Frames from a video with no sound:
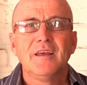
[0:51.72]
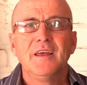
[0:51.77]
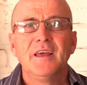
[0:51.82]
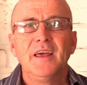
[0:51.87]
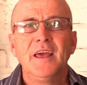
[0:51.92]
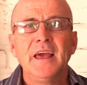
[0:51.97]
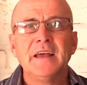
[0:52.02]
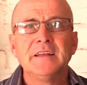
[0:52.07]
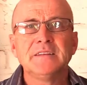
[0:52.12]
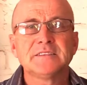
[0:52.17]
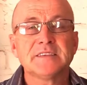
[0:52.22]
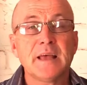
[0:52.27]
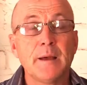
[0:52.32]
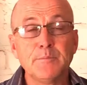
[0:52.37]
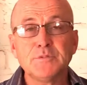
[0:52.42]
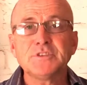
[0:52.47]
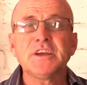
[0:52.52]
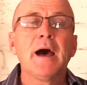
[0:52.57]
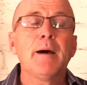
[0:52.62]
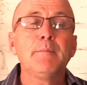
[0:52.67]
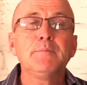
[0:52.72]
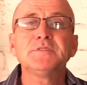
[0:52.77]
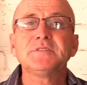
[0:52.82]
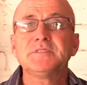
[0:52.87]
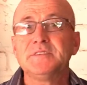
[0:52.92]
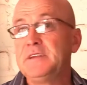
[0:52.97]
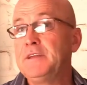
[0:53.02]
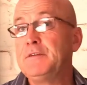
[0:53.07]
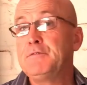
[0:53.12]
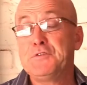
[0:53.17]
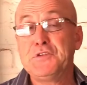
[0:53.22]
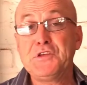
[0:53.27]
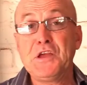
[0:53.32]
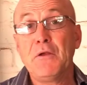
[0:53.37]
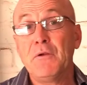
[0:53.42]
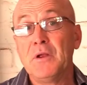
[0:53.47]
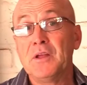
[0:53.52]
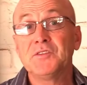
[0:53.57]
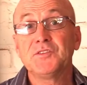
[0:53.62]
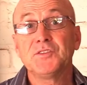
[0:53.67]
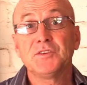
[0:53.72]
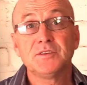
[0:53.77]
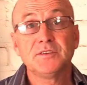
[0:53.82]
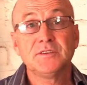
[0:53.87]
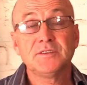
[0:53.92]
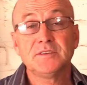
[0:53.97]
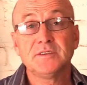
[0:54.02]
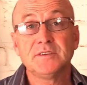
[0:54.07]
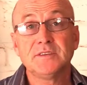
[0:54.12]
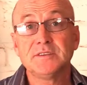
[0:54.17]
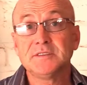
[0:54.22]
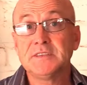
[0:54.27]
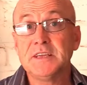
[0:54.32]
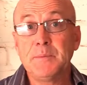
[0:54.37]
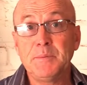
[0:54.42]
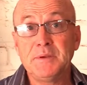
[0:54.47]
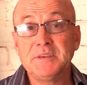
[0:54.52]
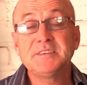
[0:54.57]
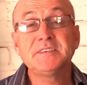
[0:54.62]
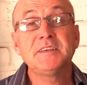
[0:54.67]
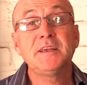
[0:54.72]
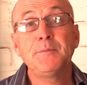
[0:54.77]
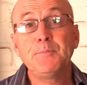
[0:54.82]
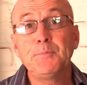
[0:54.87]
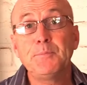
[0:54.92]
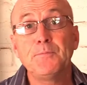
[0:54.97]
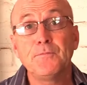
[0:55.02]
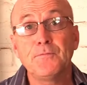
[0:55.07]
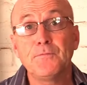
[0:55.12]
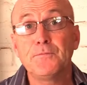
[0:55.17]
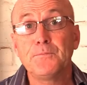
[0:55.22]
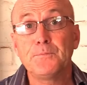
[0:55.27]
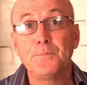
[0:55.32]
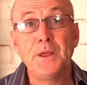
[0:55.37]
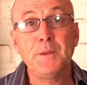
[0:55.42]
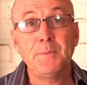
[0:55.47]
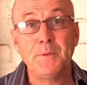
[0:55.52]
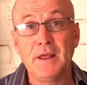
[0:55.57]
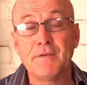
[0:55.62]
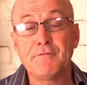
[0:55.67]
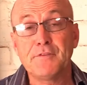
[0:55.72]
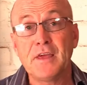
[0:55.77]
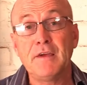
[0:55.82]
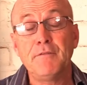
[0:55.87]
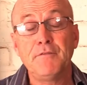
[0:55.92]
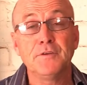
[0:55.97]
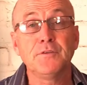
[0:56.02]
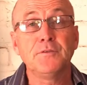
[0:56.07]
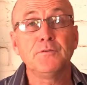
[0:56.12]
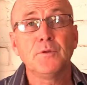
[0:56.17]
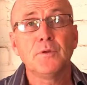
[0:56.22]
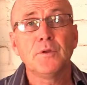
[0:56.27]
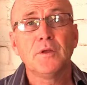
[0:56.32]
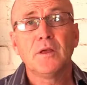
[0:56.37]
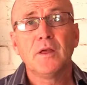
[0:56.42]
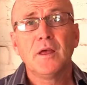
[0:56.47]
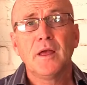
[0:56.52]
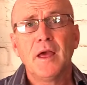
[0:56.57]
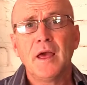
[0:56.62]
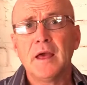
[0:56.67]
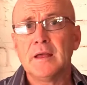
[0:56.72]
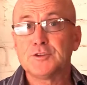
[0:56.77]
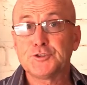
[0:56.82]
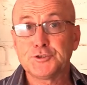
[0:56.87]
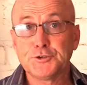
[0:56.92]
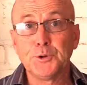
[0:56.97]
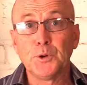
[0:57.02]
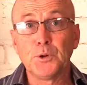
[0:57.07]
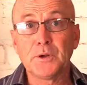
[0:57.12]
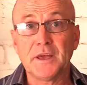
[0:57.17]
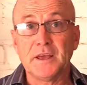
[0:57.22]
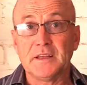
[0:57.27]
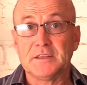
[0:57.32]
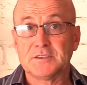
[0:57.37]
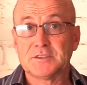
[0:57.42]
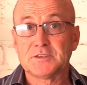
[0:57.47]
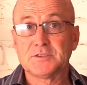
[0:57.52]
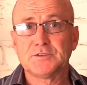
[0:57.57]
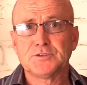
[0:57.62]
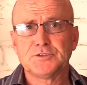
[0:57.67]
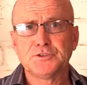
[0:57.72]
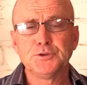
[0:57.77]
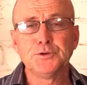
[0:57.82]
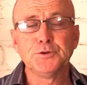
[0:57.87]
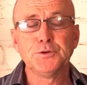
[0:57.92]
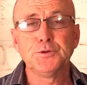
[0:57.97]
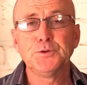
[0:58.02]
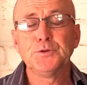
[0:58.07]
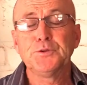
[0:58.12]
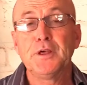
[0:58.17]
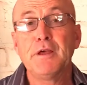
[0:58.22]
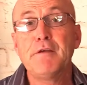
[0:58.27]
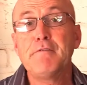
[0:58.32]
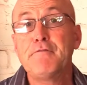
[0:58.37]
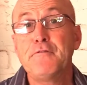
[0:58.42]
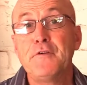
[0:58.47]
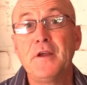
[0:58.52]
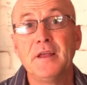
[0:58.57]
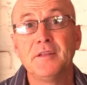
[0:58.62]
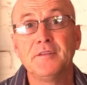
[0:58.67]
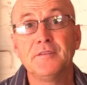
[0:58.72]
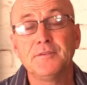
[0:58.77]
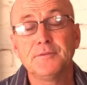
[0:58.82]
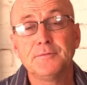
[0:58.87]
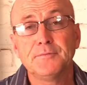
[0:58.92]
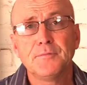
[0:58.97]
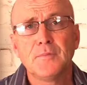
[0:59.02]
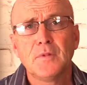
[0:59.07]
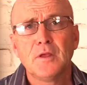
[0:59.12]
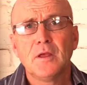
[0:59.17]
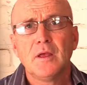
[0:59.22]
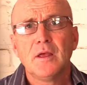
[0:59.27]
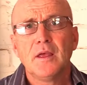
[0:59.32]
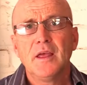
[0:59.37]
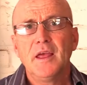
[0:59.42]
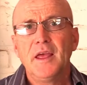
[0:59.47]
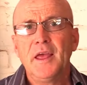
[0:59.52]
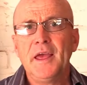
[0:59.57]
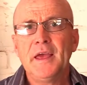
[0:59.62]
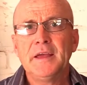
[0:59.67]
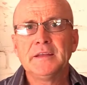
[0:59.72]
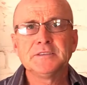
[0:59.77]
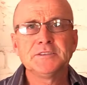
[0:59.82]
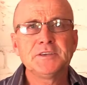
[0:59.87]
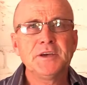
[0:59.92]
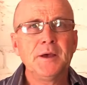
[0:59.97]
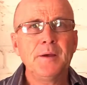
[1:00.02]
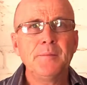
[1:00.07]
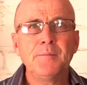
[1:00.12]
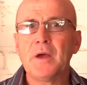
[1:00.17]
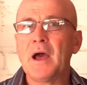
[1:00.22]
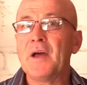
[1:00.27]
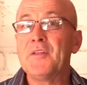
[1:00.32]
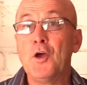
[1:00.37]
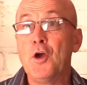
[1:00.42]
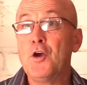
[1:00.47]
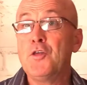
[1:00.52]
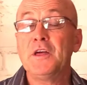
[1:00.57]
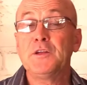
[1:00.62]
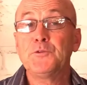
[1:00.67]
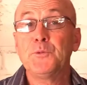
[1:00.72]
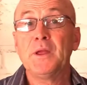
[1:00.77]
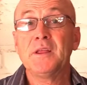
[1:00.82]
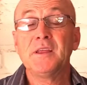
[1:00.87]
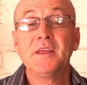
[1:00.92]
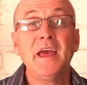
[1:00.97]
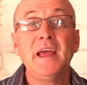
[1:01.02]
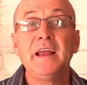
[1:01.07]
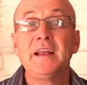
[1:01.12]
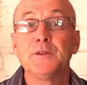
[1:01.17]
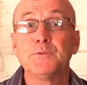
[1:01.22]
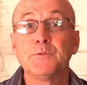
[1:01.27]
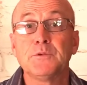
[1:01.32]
And sometimes, even here at DBC, people have given toolkits to their friend. And I know that when Caitlin